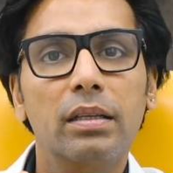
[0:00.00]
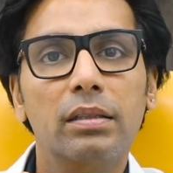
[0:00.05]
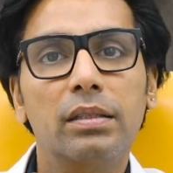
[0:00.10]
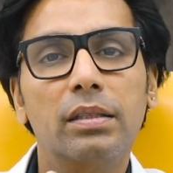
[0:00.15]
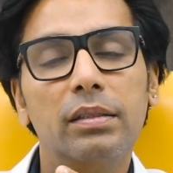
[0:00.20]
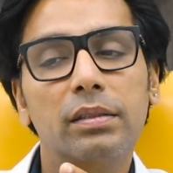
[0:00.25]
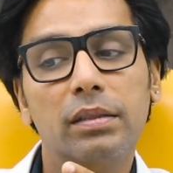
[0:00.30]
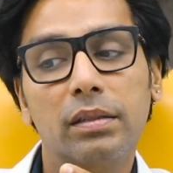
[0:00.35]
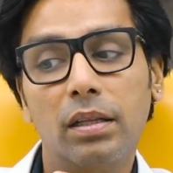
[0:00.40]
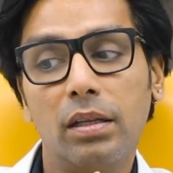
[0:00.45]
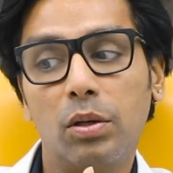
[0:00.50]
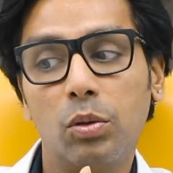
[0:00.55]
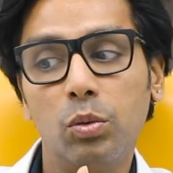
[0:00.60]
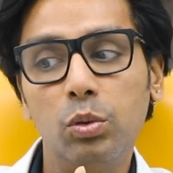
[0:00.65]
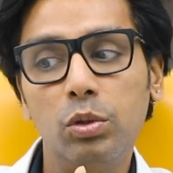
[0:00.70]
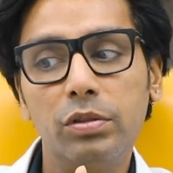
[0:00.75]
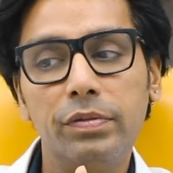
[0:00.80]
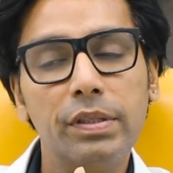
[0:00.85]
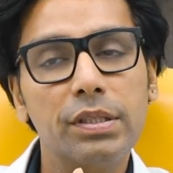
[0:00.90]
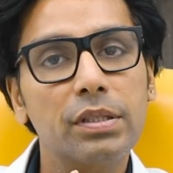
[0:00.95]
that the
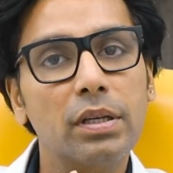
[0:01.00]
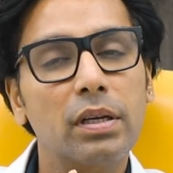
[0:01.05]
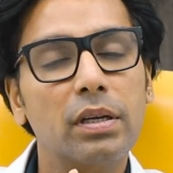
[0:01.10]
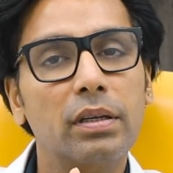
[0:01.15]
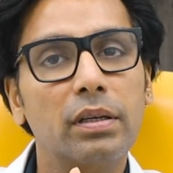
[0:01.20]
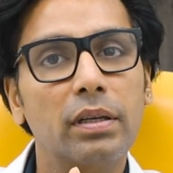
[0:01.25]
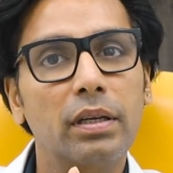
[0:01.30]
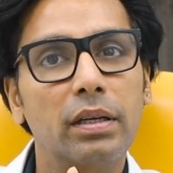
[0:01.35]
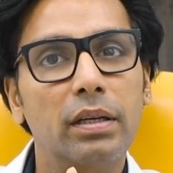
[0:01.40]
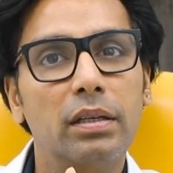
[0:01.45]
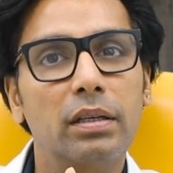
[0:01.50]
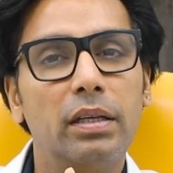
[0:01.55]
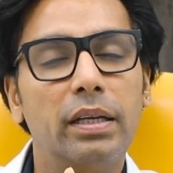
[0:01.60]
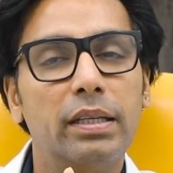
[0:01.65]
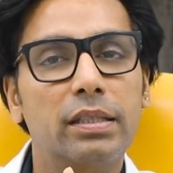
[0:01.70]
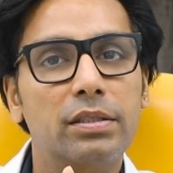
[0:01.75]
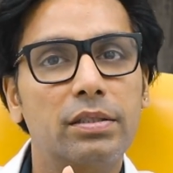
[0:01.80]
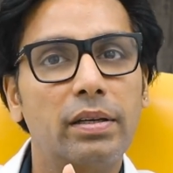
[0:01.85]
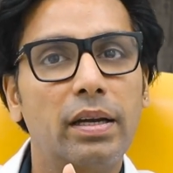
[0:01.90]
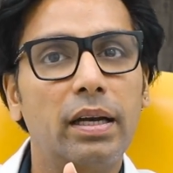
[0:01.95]
roots which are
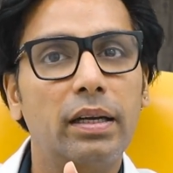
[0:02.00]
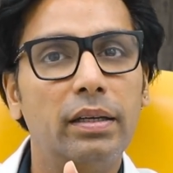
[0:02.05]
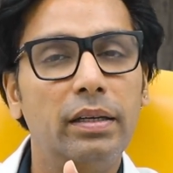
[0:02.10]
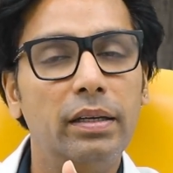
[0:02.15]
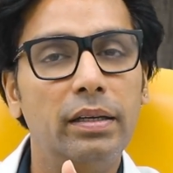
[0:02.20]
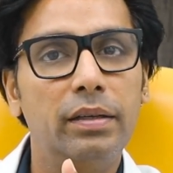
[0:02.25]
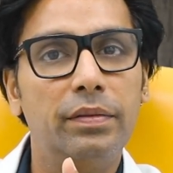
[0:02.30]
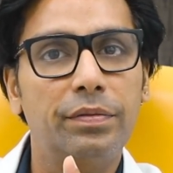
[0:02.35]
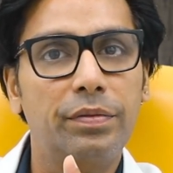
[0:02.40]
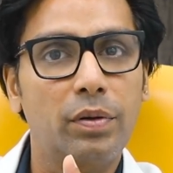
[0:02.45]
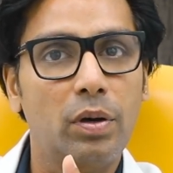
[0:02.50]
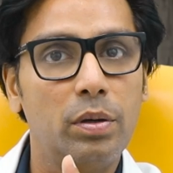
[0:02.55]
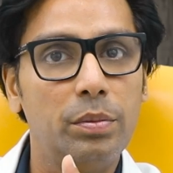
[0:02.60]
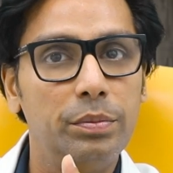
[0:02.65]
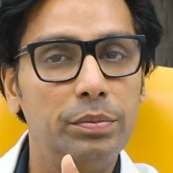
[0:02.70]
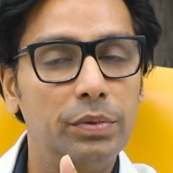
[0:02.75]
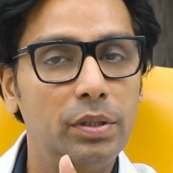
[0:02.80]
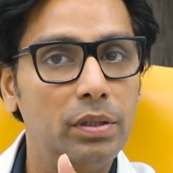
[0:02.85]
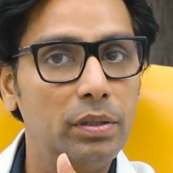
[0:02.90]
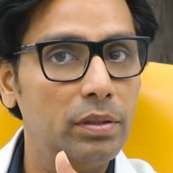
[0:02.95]
extracted
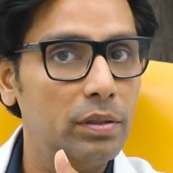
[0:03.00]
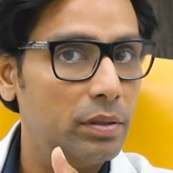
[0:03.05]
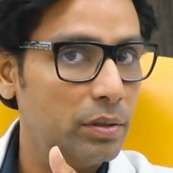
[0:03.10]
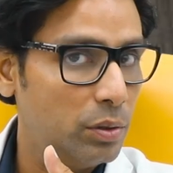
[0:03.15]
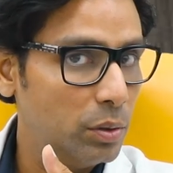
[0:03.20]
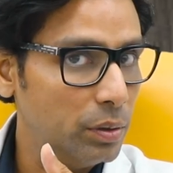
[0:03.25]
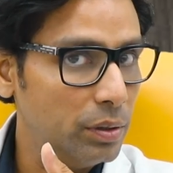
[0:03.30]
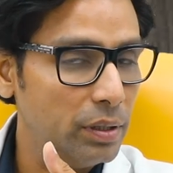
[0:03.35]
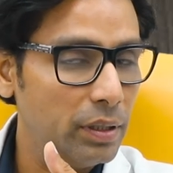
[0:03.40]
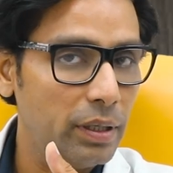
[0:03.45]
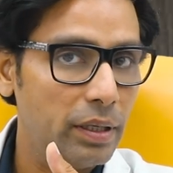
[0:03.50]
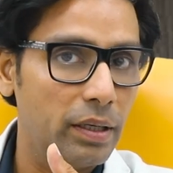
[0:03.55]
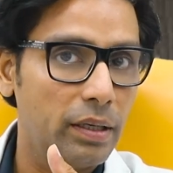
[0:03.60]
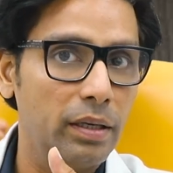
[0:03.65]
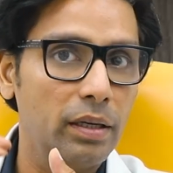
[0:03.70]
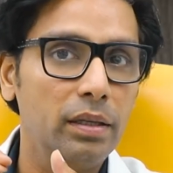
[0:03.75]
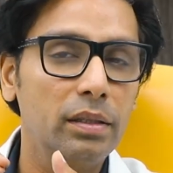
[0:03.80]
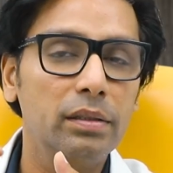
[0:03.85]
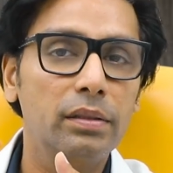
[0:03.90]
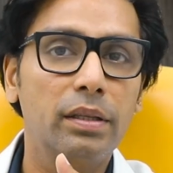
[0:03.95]
from the donor area,